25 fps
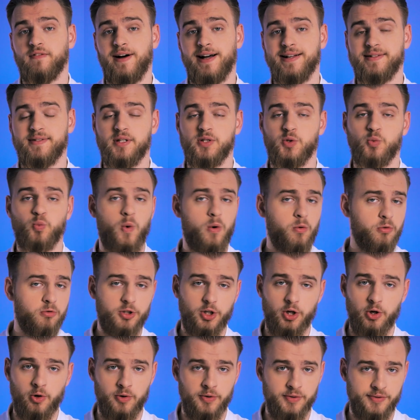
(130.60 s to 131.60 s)
devices
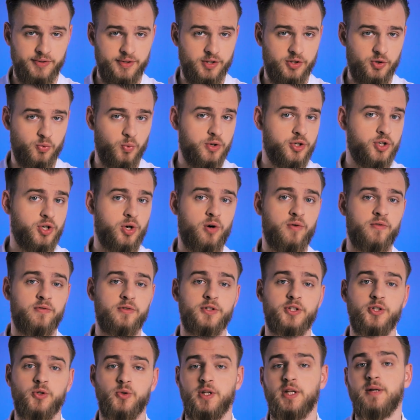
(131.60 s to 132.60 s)
won't notice the
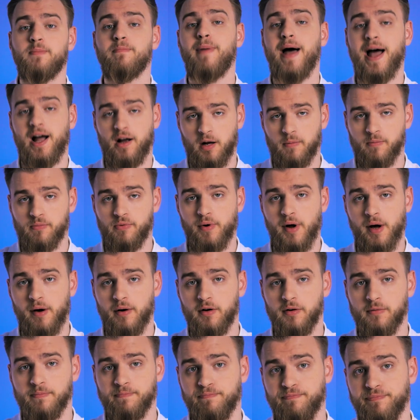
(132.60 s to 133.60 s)
switchover to the backup
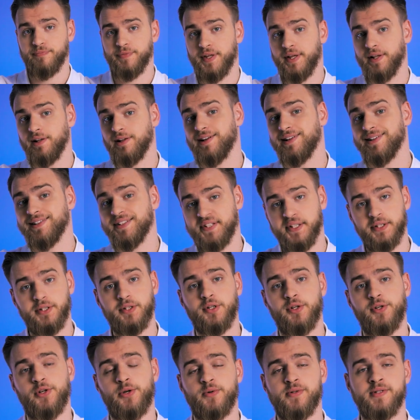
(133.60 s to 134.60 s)
router. They'll
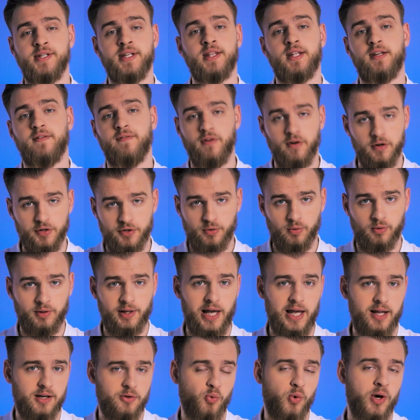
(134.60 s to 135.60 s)
continue using the virtual
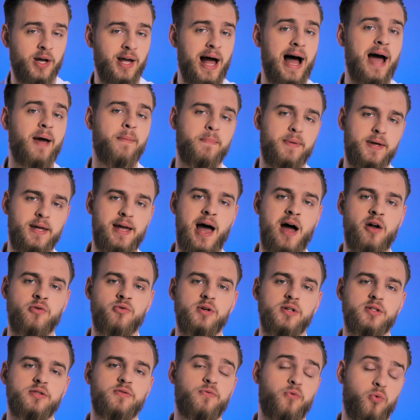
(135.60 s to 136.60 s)
gateway I P
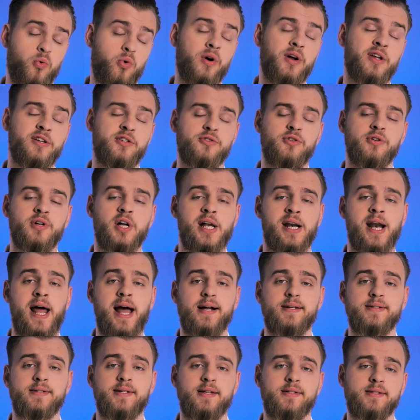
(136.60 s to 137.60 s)
address for internet
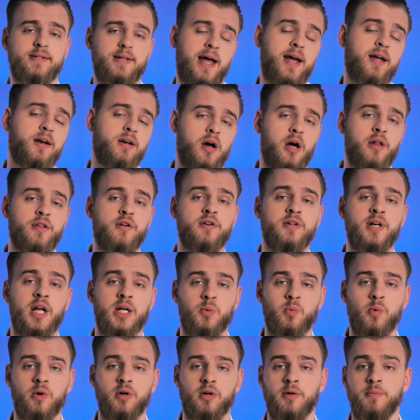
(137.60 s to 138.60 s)
access and other
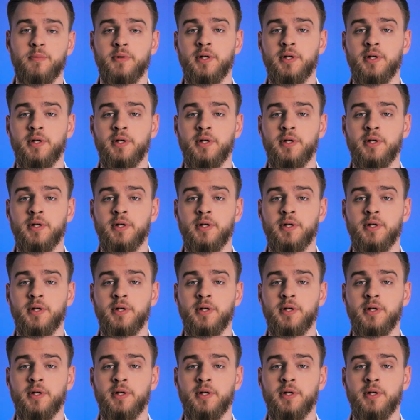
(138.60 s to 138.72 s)
network